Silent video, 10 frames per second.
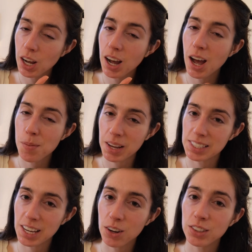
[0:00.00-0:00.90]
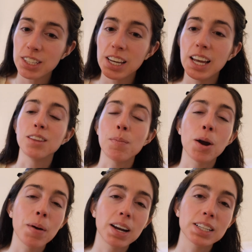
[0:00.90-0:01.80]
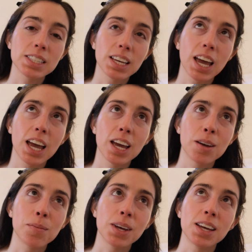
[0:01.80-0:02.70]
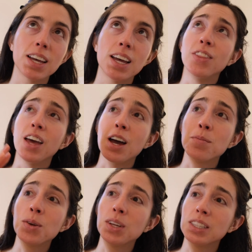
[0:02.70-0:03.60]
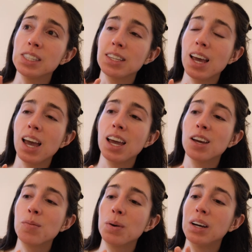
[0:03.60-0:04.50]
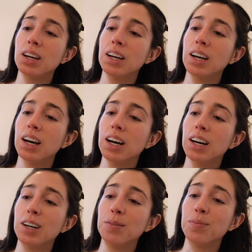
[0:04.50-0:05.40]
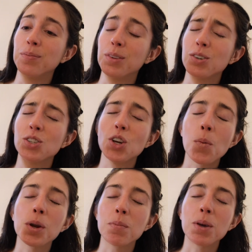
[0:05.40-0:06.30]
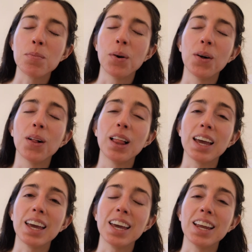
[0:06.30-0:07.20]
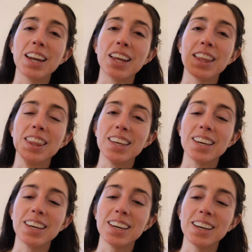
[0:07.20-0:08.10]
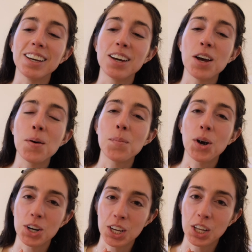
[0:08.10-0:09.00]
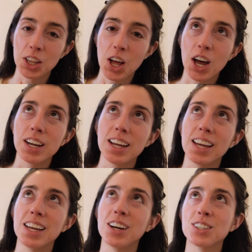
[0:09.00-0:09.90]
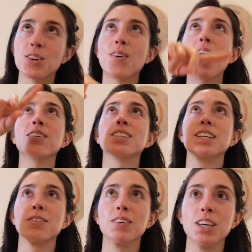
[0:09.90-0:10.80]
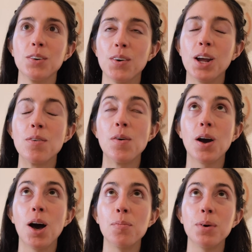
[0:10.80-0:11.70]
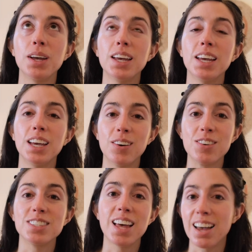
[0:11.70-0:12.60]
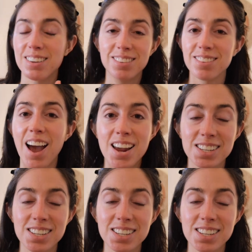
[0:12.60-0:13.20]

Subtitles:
I passed out. The paramedics came, the ambulance came. There's so many people in the parking lot surrounding me. When I woke up, it was that kind